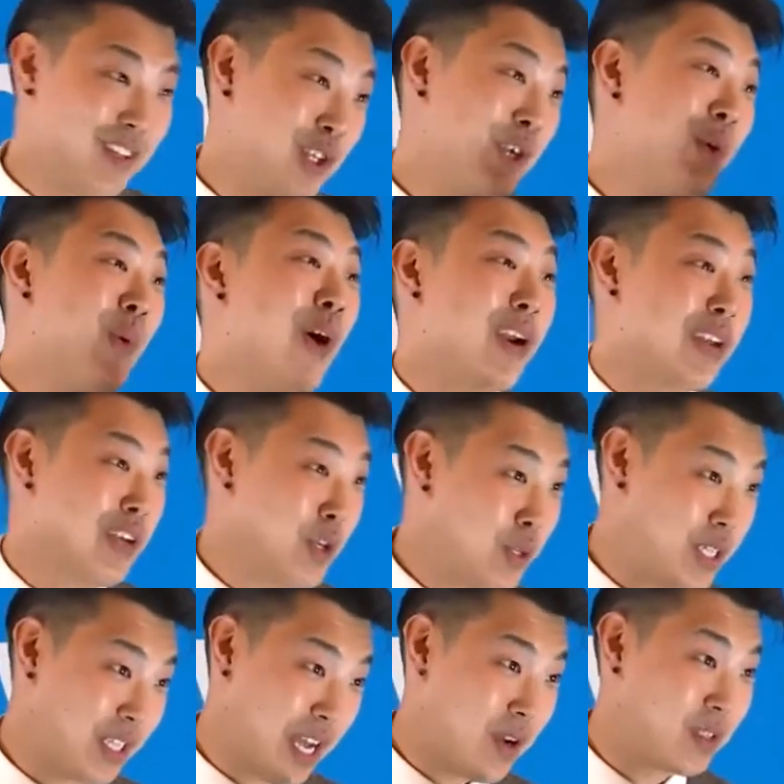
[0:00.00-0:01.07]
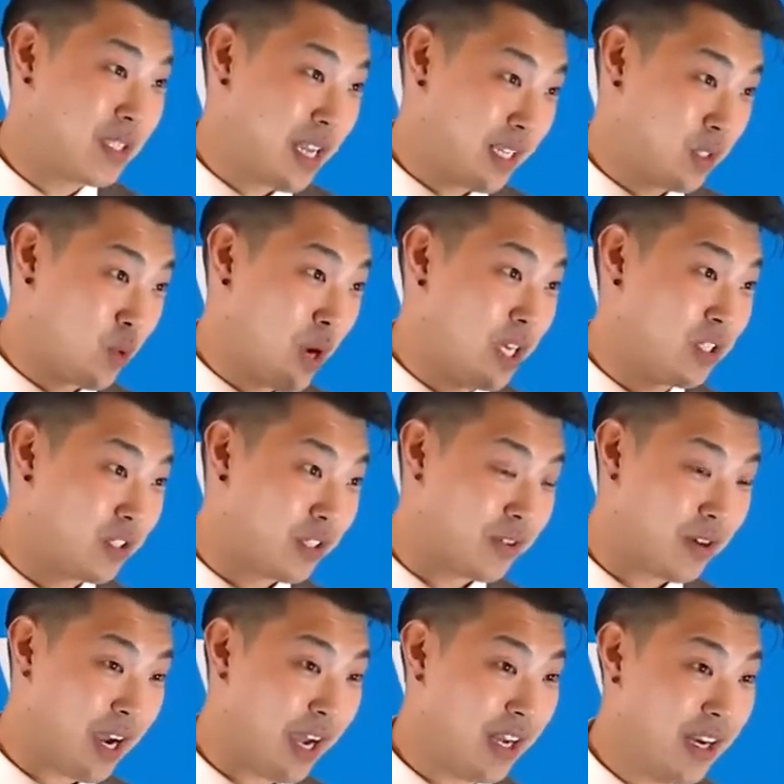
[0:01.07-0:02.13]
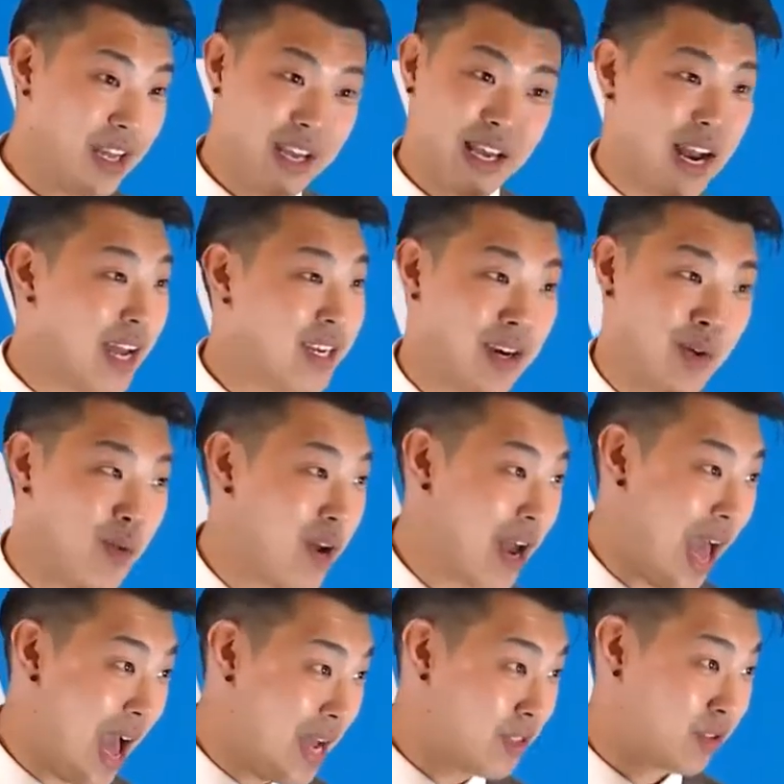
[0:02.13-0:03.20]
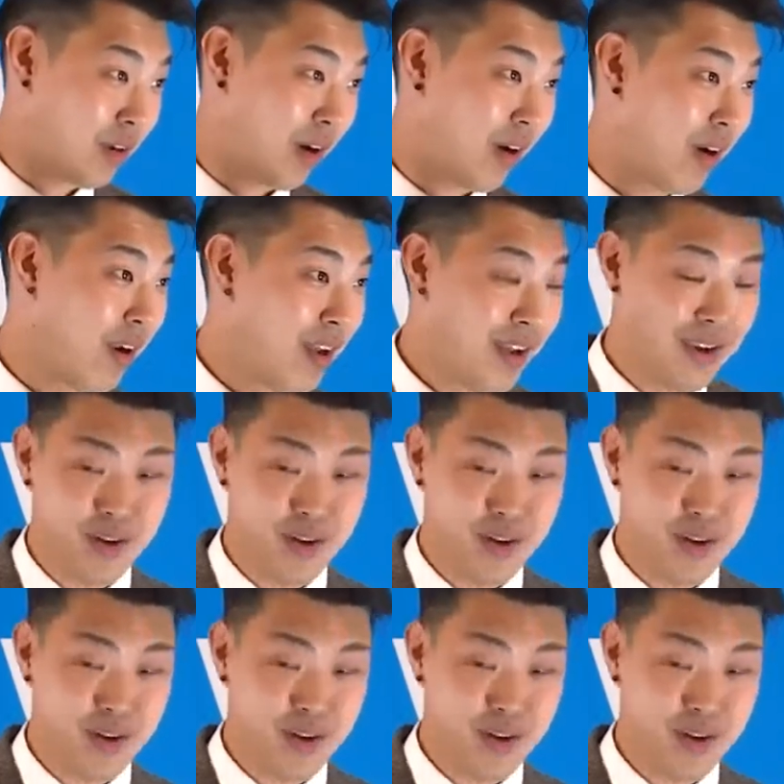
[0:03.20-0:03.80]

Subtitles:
Do you want to use it? That was the next question, right? And I didn't want to ask her.